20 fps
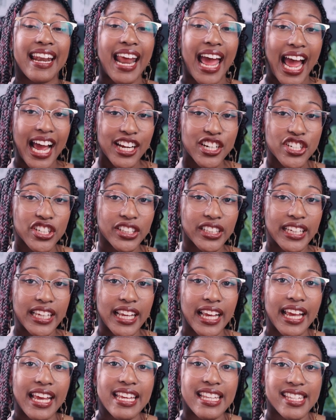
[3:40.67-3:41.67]

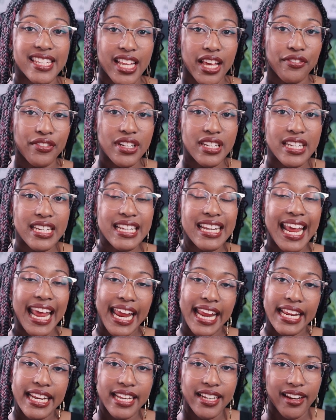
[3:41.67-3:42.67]
actually, in
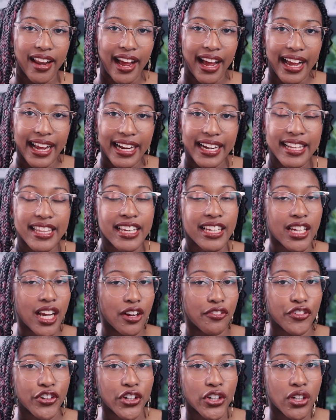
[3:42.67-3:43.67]
1789, the
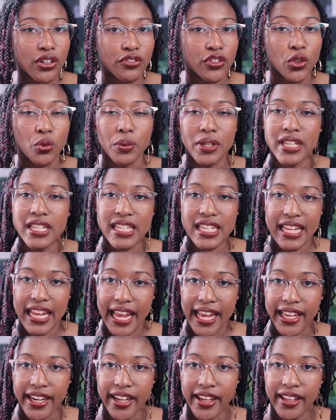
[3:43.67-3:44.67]
governor of
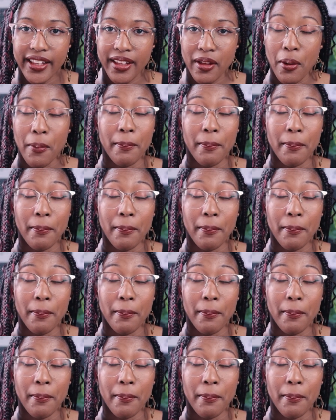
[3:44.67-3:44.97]
Louisiana,